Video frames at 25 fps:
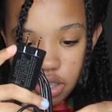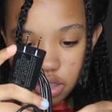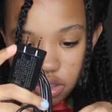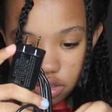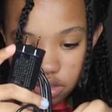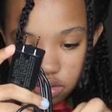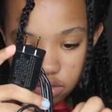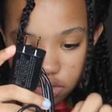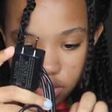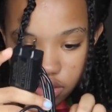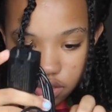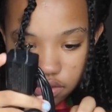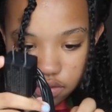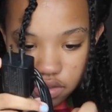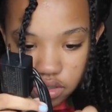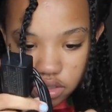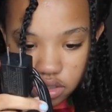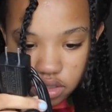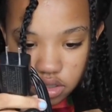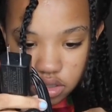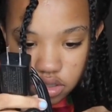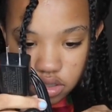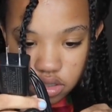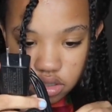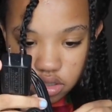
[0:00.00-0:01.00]
So I have
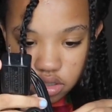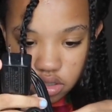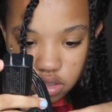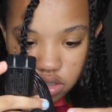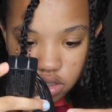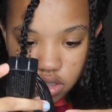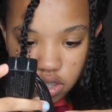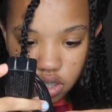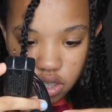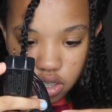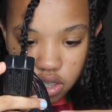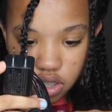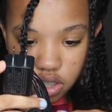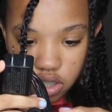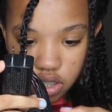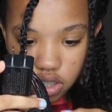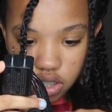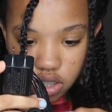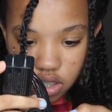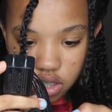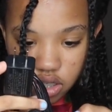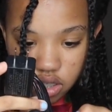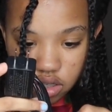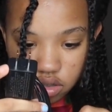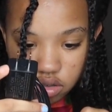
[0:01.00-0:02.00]
to take this
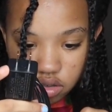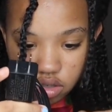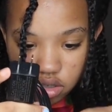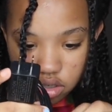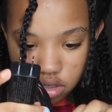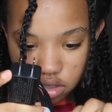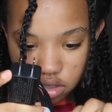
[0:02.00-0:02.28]
out.